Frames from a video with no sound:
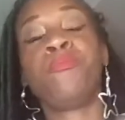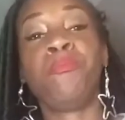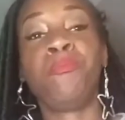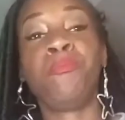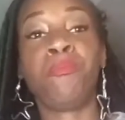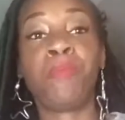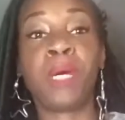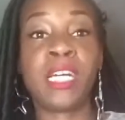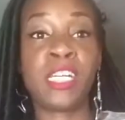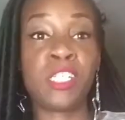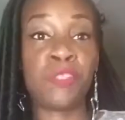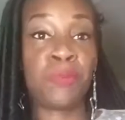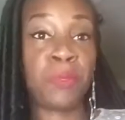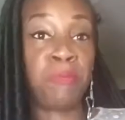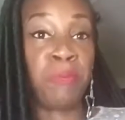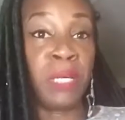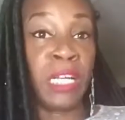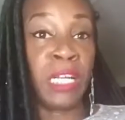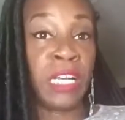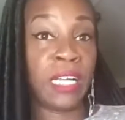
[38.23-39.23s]
My
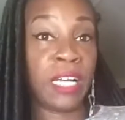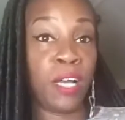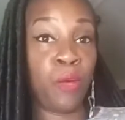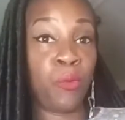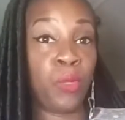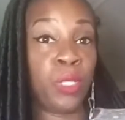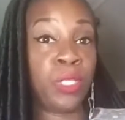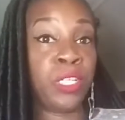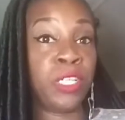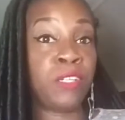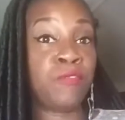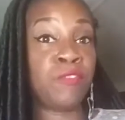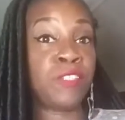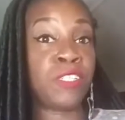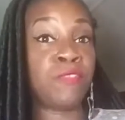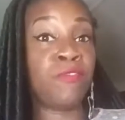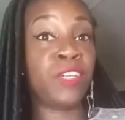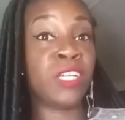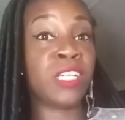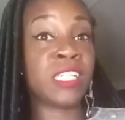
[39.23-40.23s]
husband Ben and I, we lived
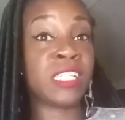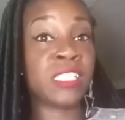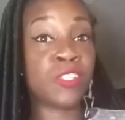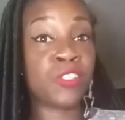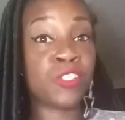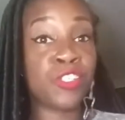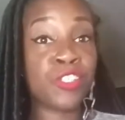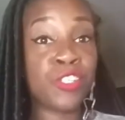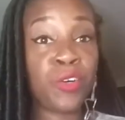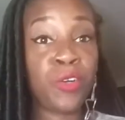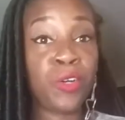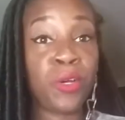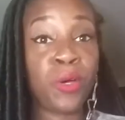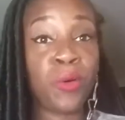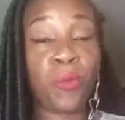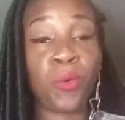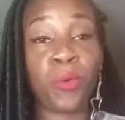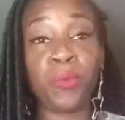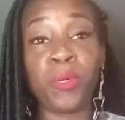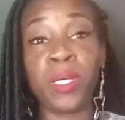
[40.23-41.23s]
in Phoenix,
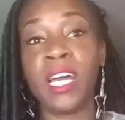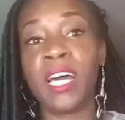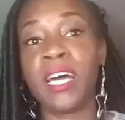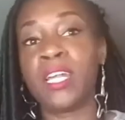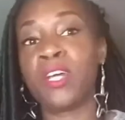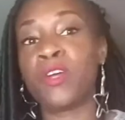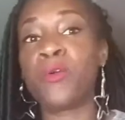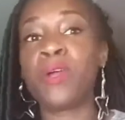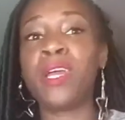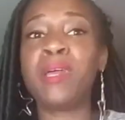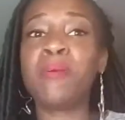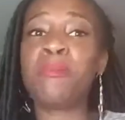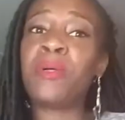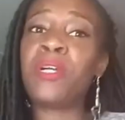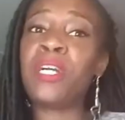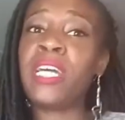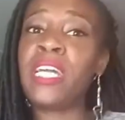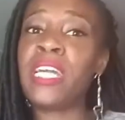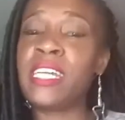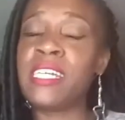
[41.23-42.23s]
Arizona, where we had a great
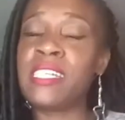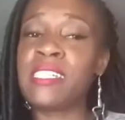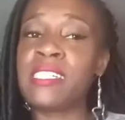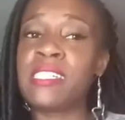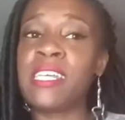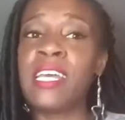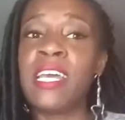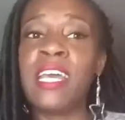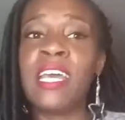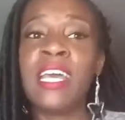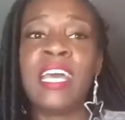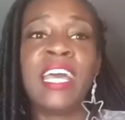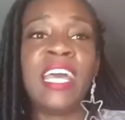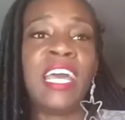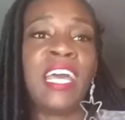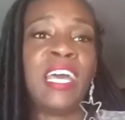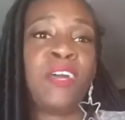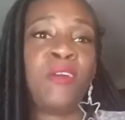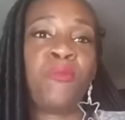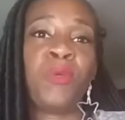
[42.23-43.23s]
place,
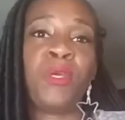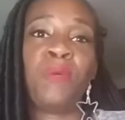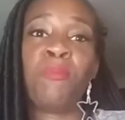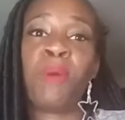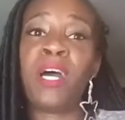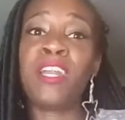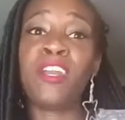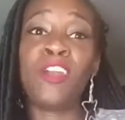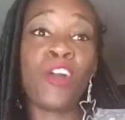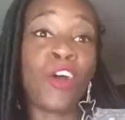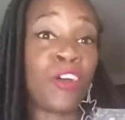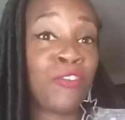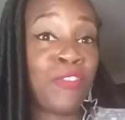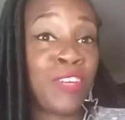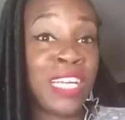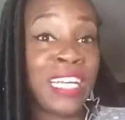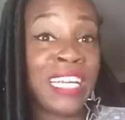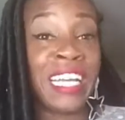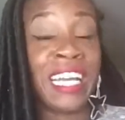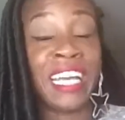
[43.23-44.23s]
and we bought an
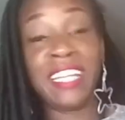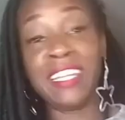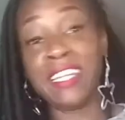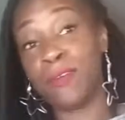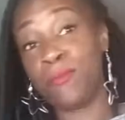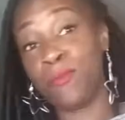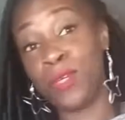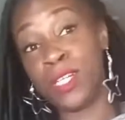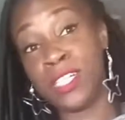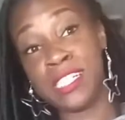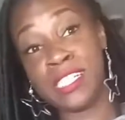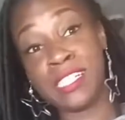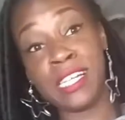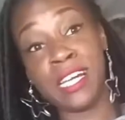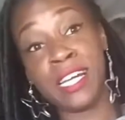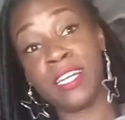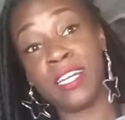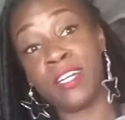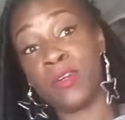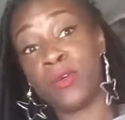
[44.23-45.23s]
RV, and then we
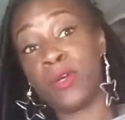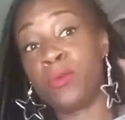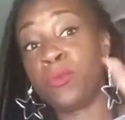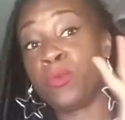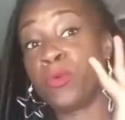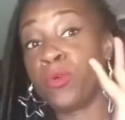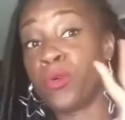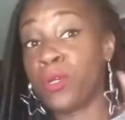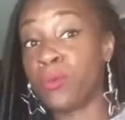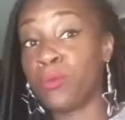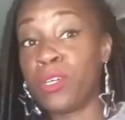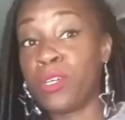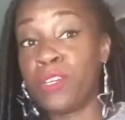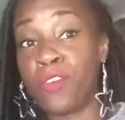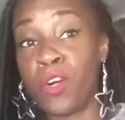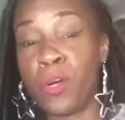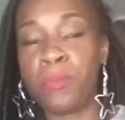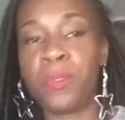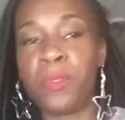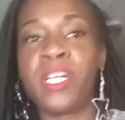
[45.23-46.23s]
decided, okay, we'll get rid
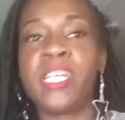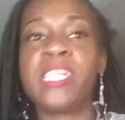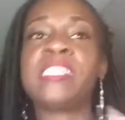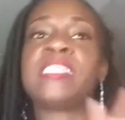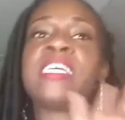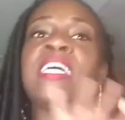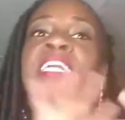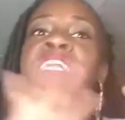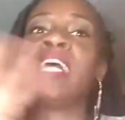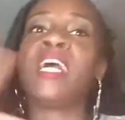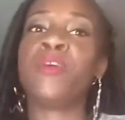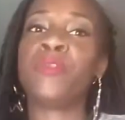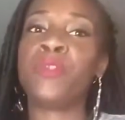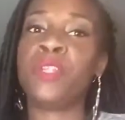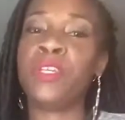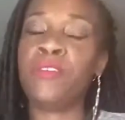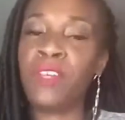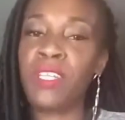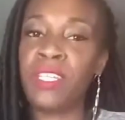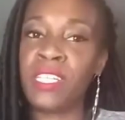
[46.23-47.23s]
of our place and now
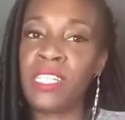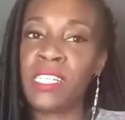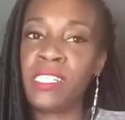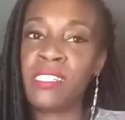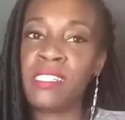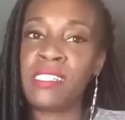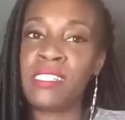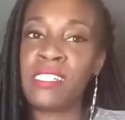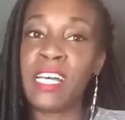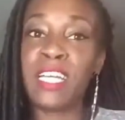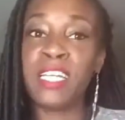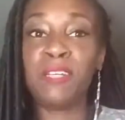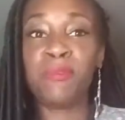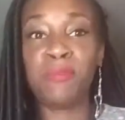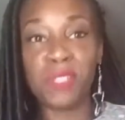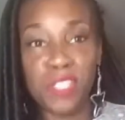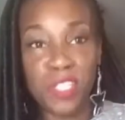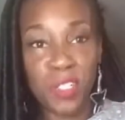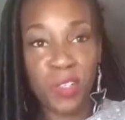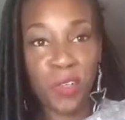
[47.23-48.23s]
live in this tiny
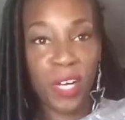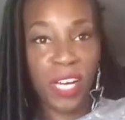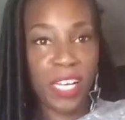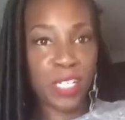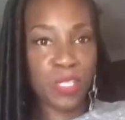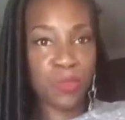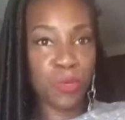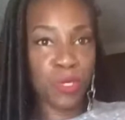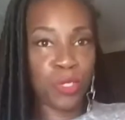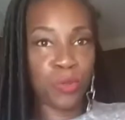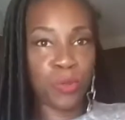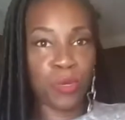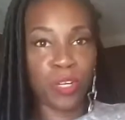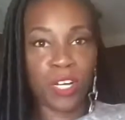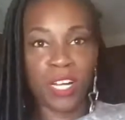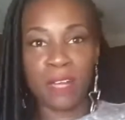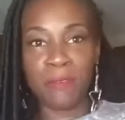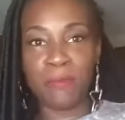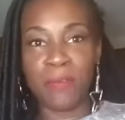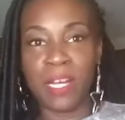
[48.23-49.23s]
musical house, which
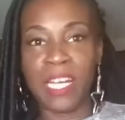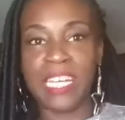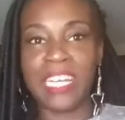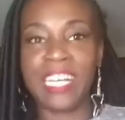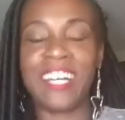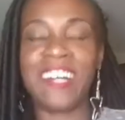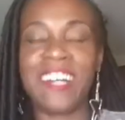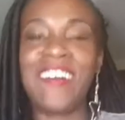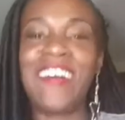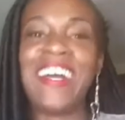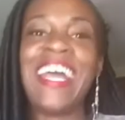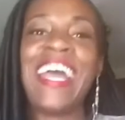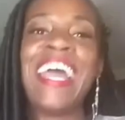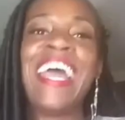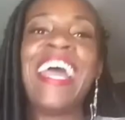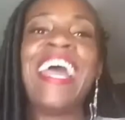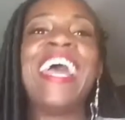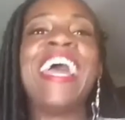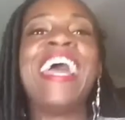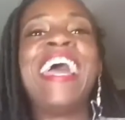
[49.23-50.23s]
we're at right now,
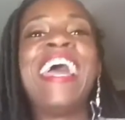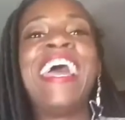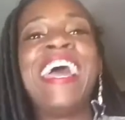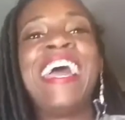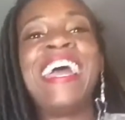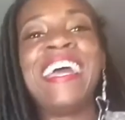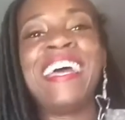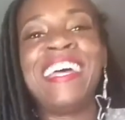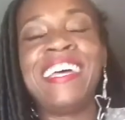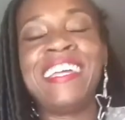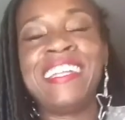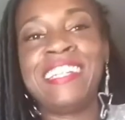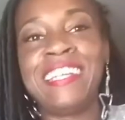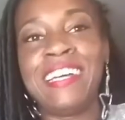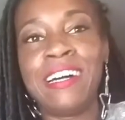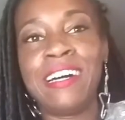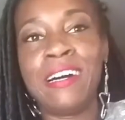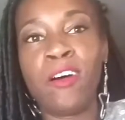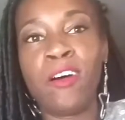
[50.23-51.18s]
and